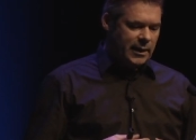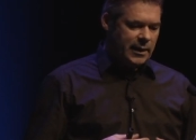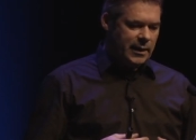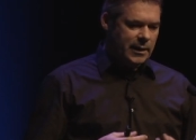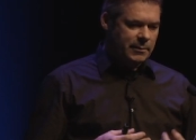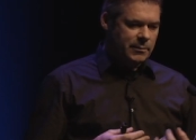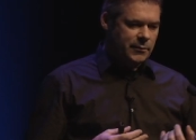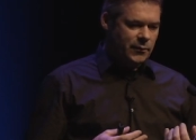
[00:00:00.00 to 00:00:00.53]

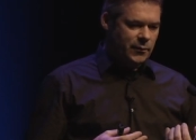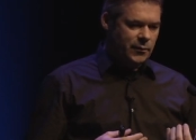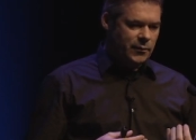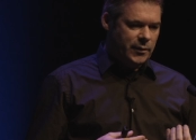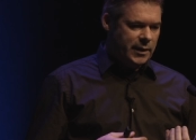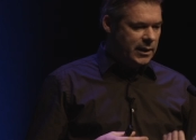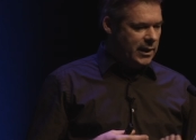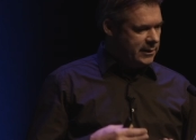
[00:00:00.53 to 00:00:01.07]
um,
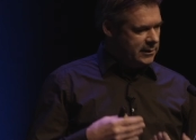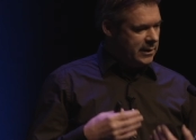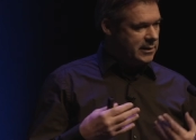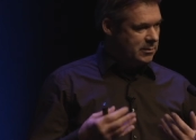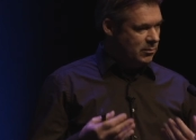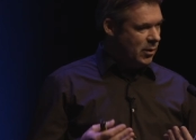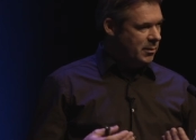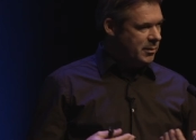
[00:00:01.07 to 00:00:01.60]
we at,
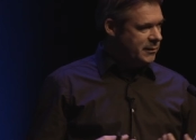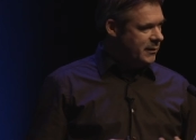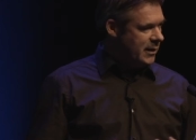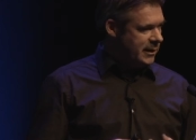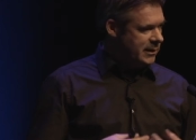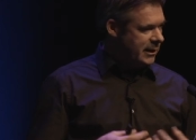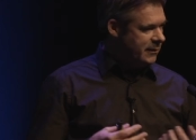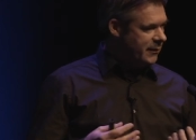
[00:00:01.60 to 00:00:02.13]
at the moment, we,
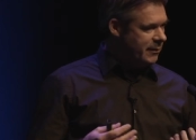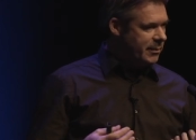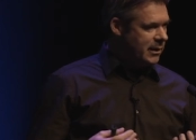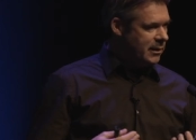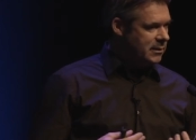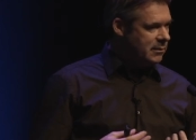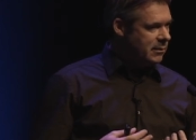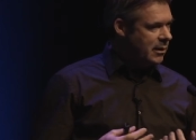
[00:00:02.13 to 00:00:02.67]
I think we
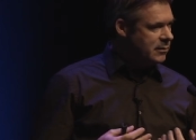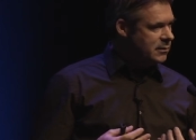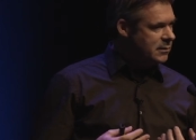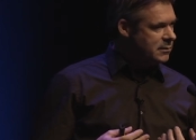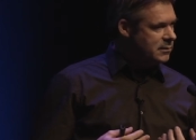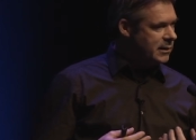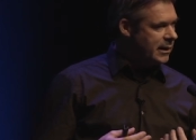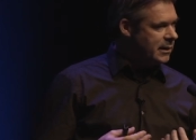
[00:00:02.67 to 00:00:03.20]
built around
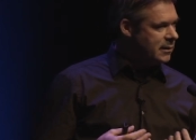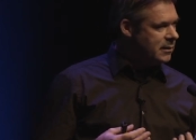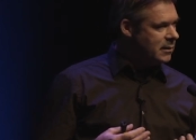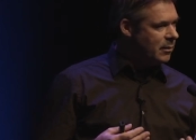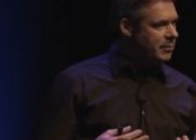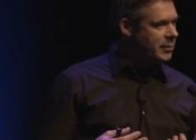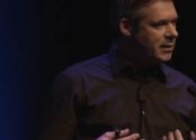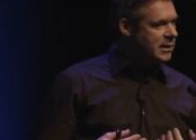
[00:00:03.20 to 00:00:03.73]
10
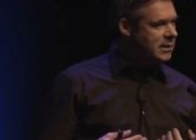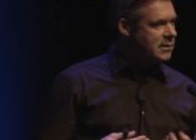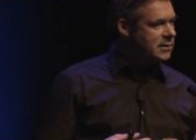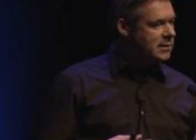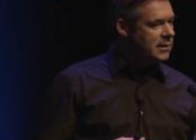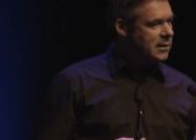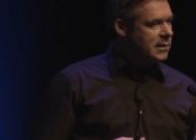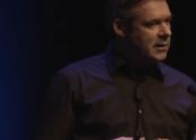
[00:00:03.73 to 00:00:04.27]
companies.